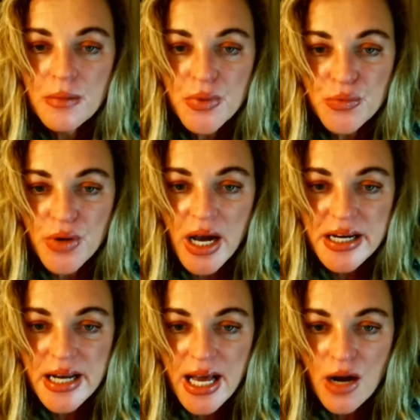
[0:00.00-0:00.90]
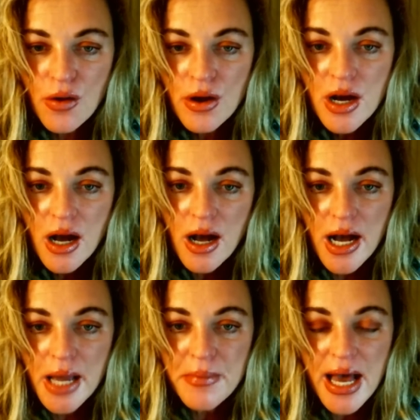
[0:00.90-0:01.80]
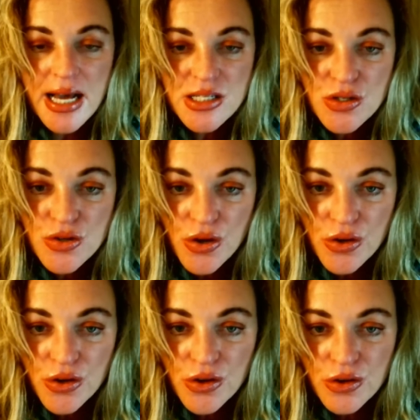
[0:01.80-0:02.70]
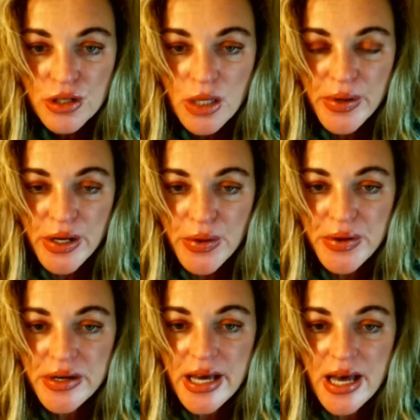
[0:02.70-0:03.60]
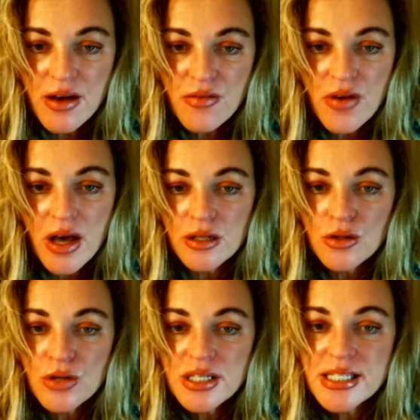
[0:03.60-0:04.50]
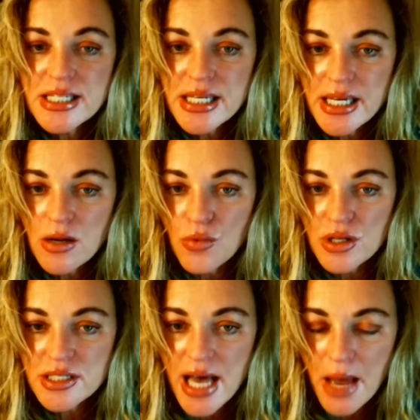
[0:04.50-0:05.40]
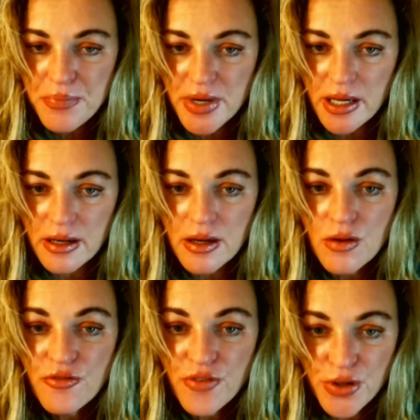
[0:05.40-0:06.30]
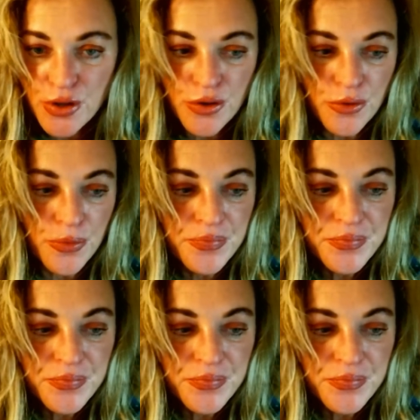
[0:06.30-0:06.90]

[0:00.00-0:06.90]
But right now, I'm Astro Girl and we're going to have a look-see at what's happening for you.